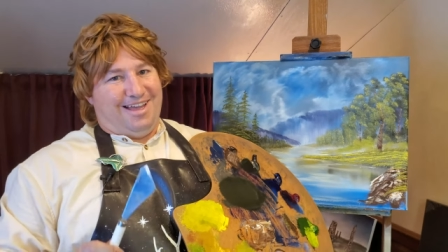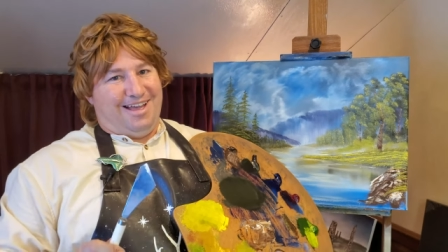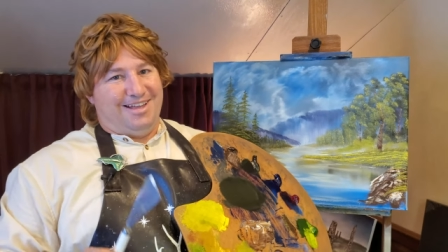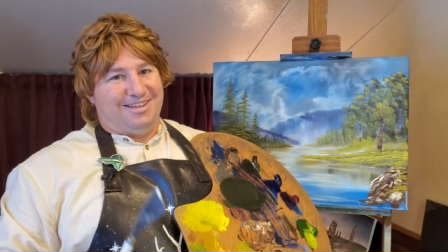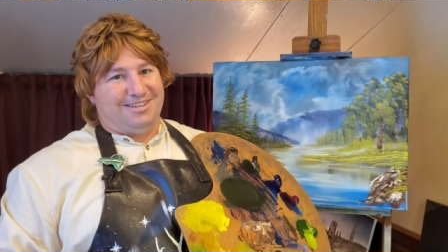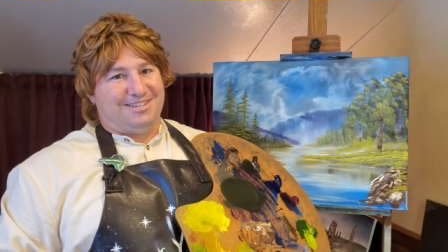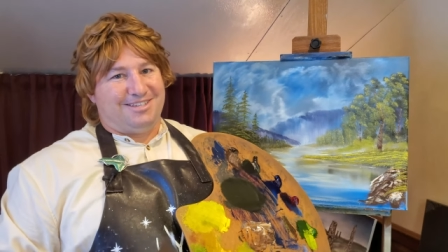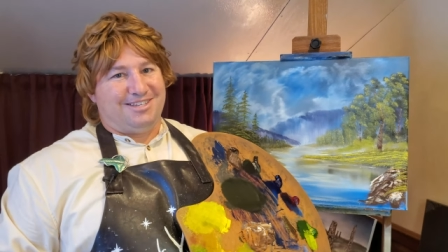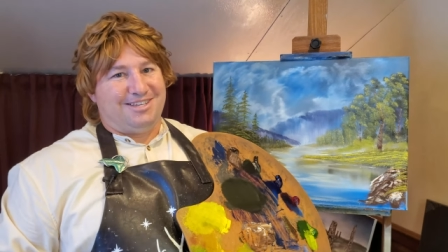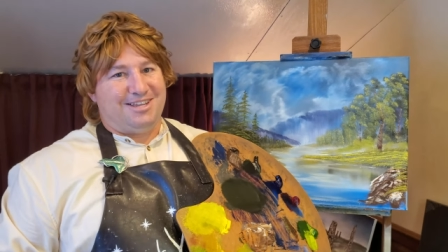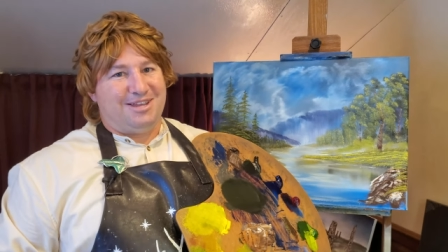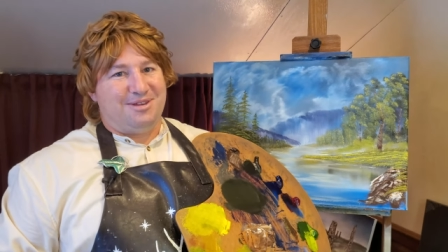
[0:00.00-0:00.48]

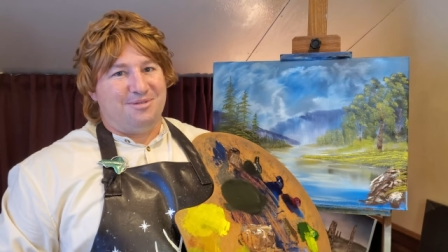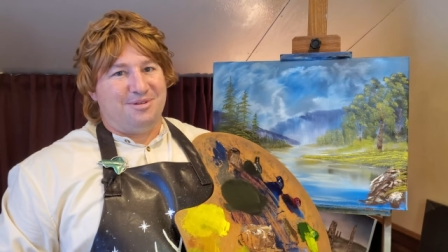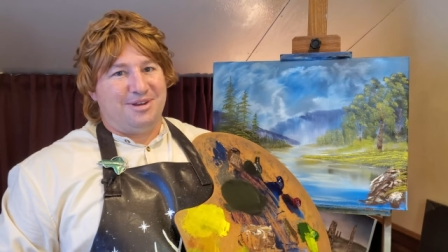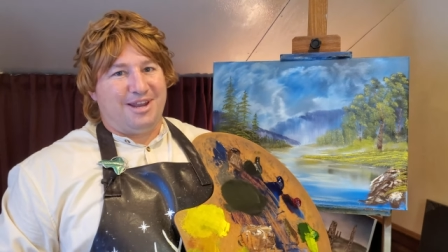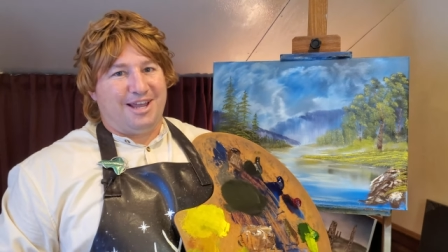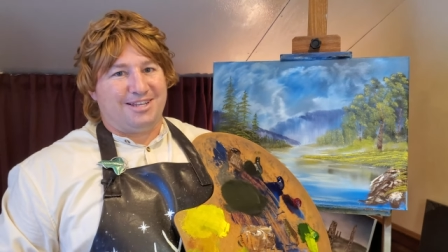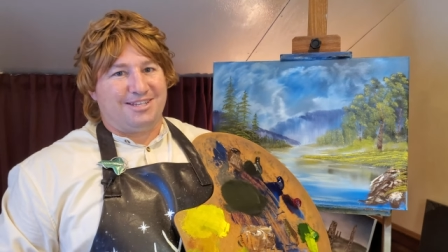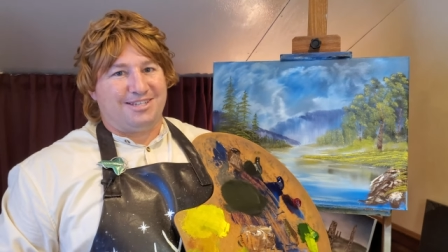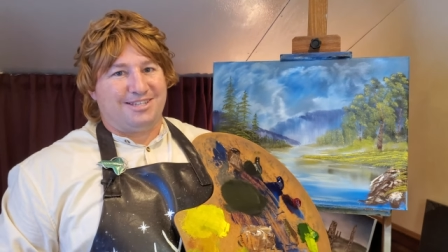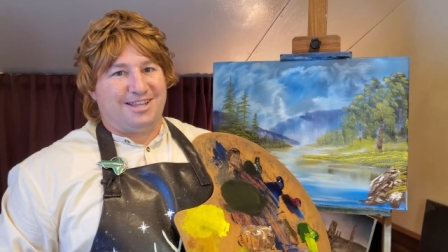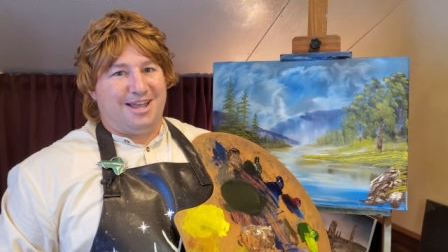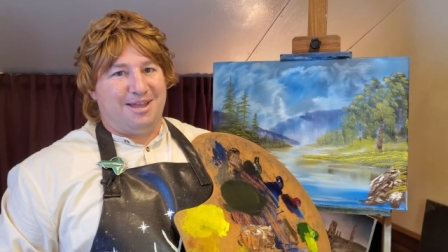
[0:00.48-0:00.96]
I'll see you
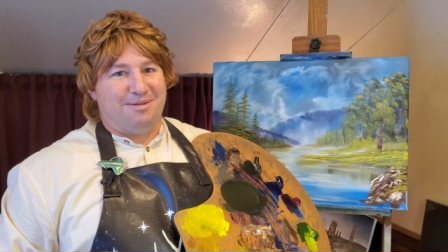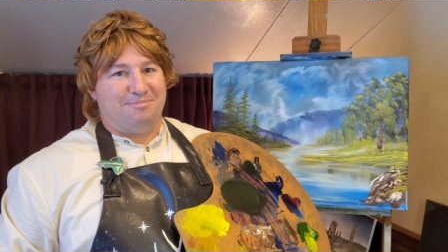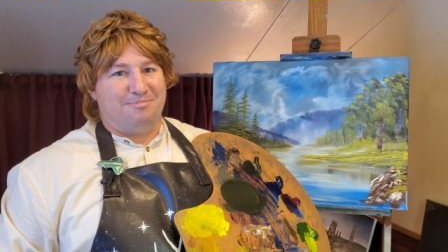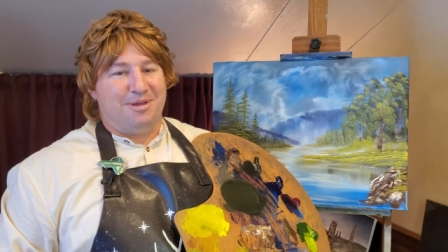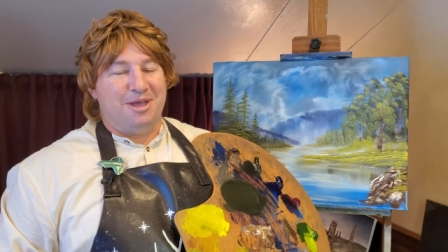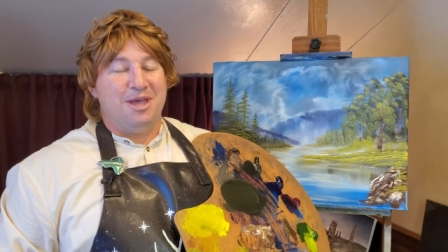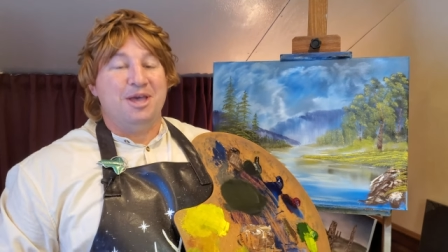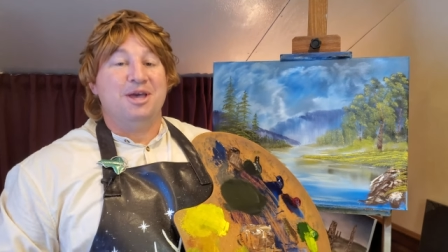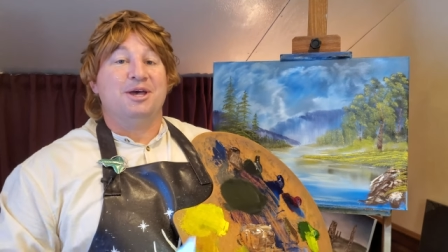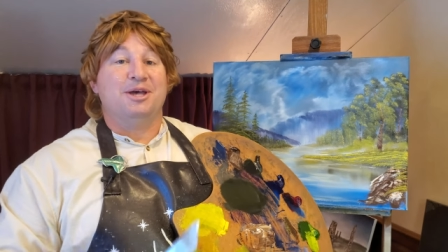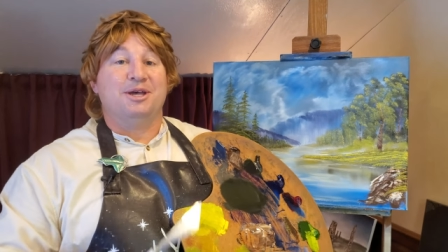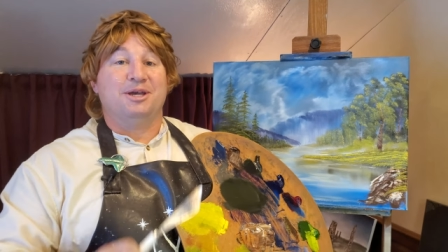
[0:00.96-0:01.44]
next
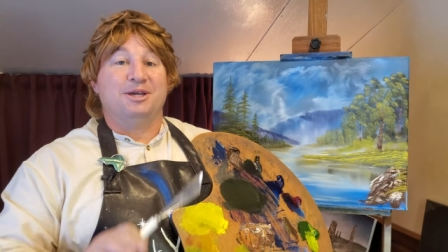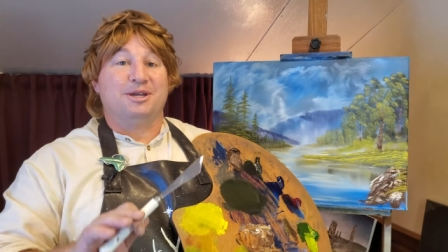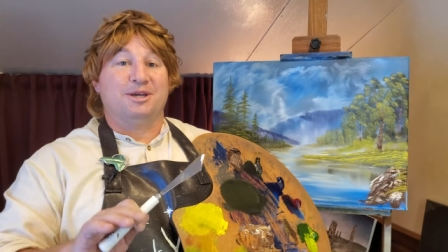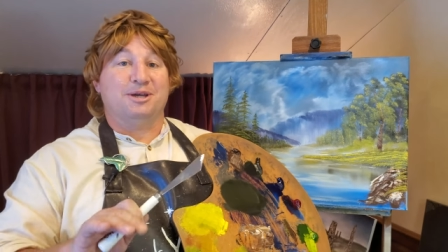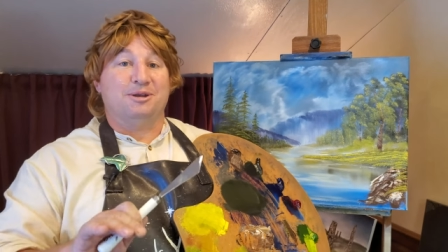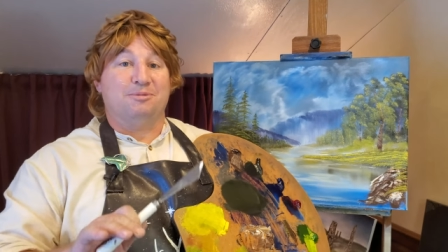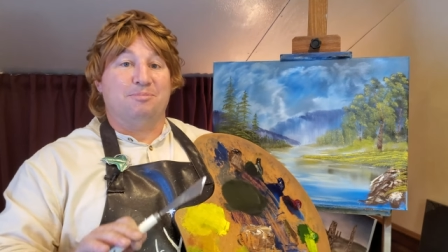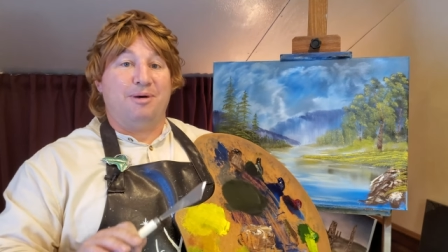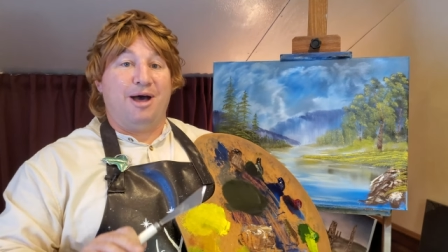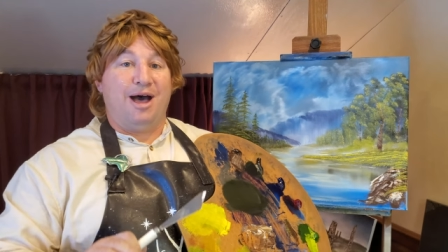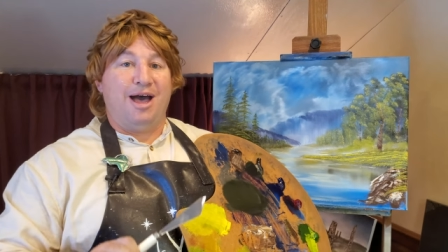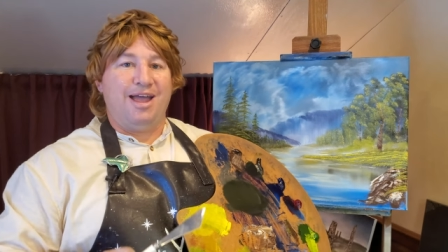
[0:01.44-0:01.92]
time.
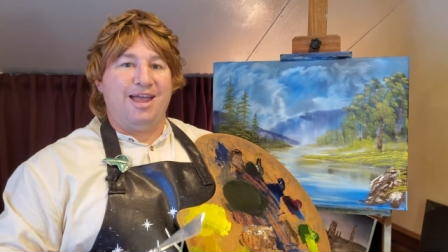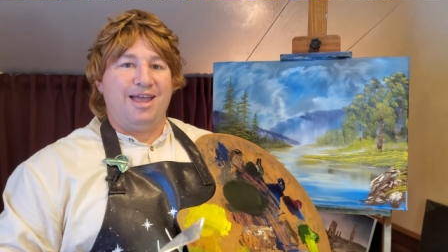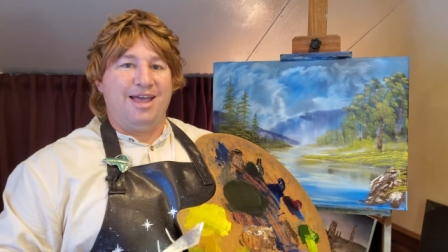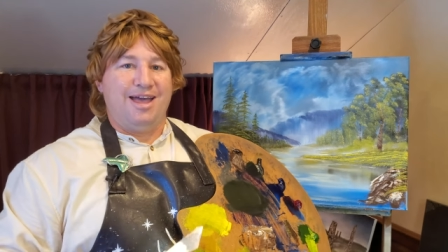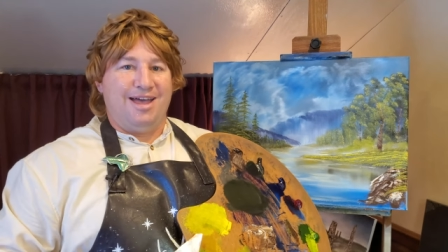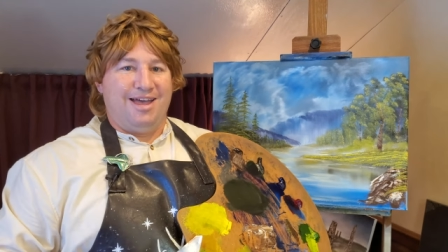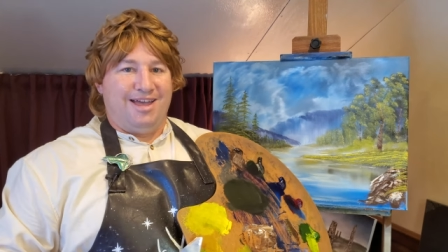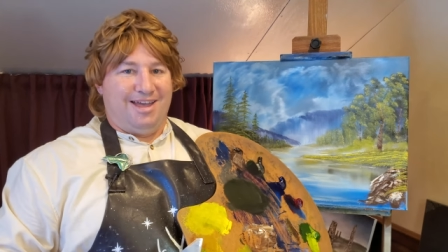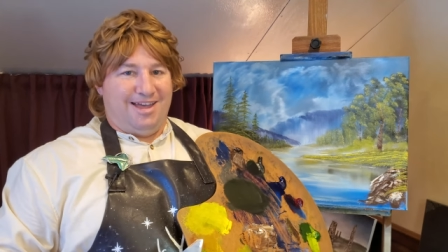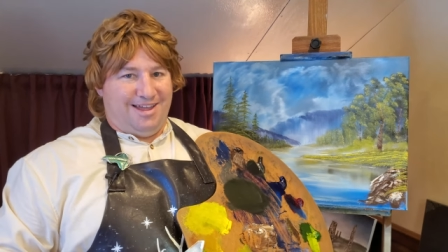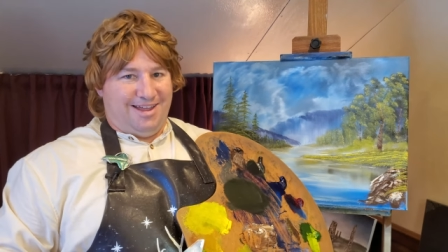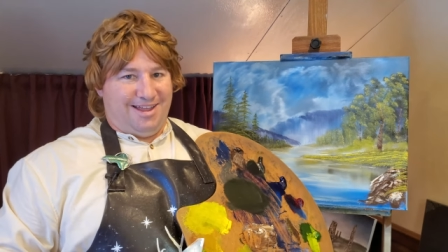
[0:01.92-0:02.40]

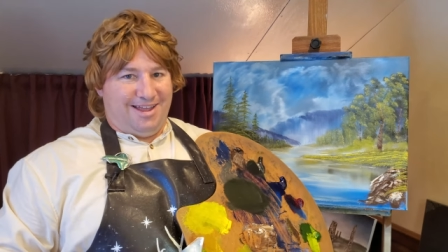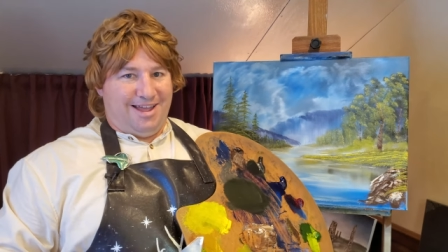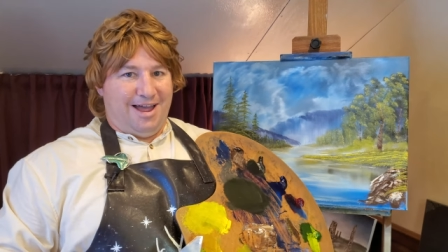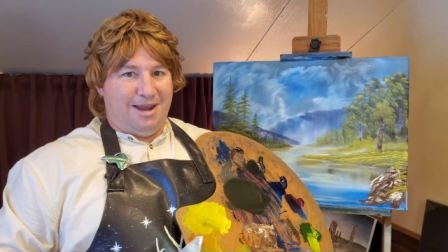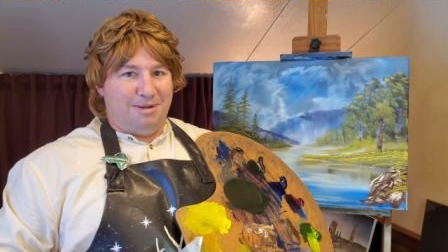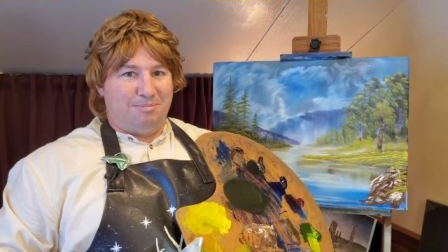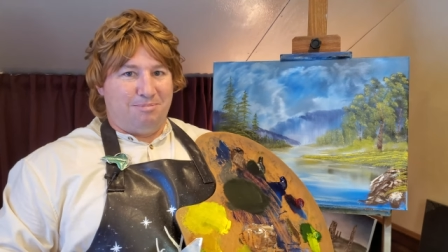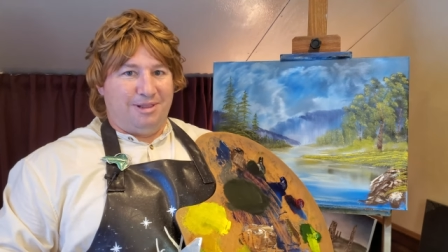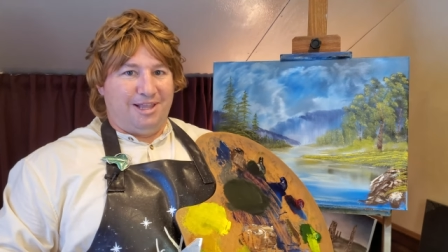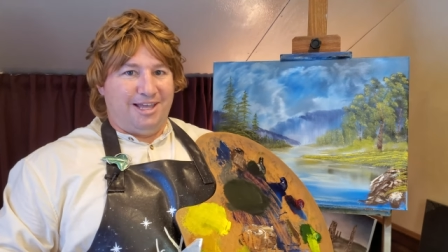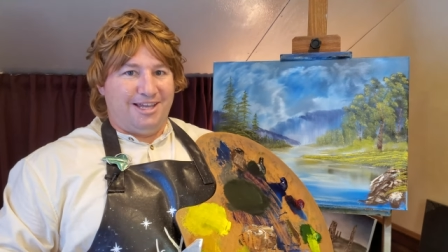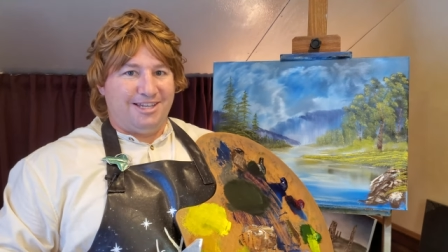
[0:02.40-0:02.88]
Goodbye, and
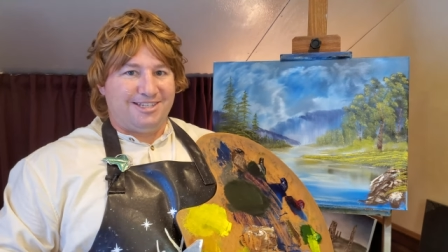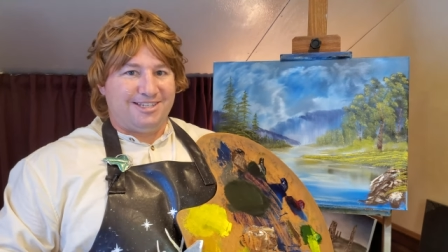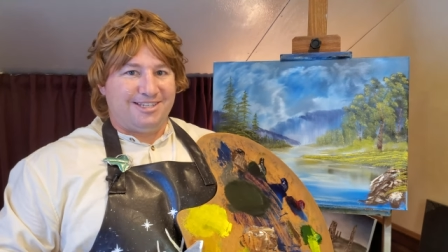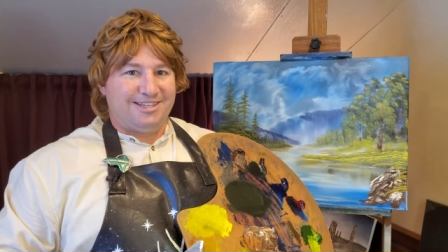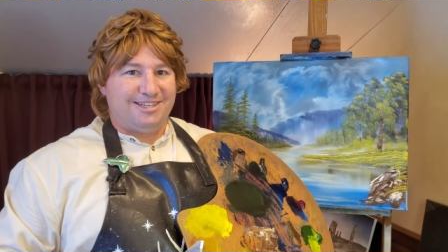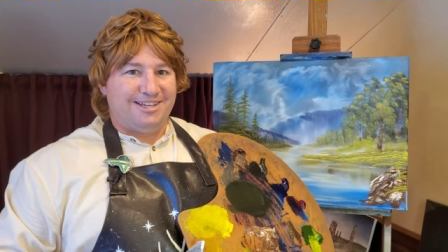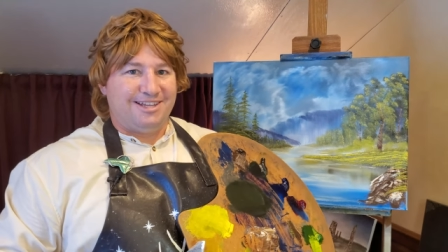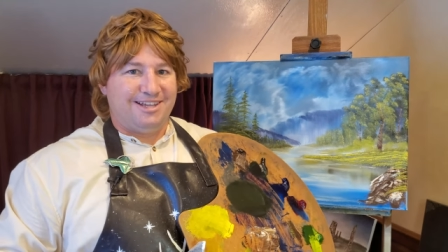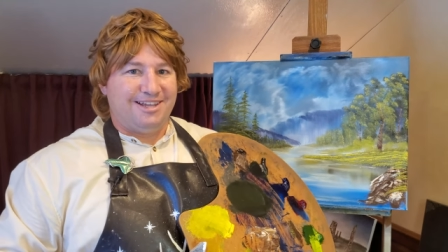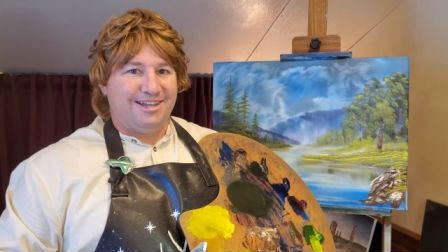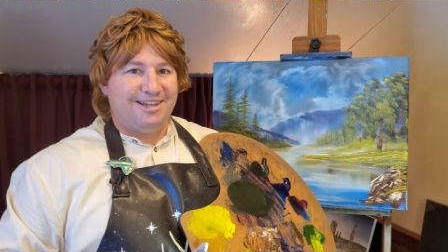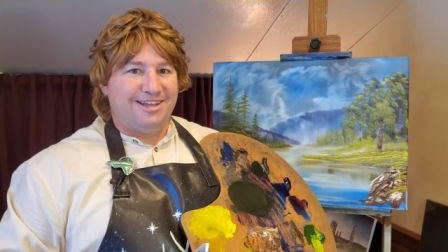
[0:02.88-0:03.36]
God
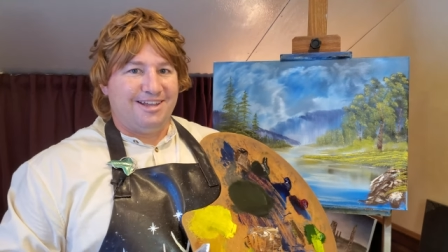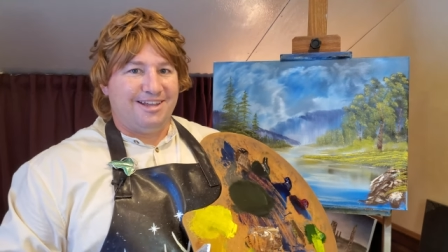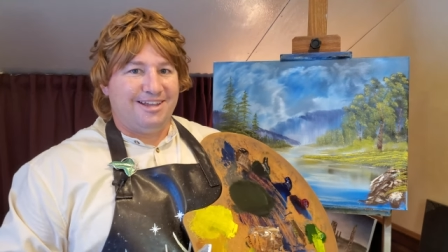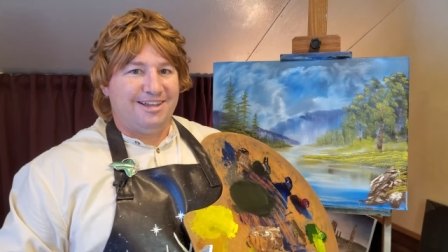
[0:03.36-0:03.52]
bless.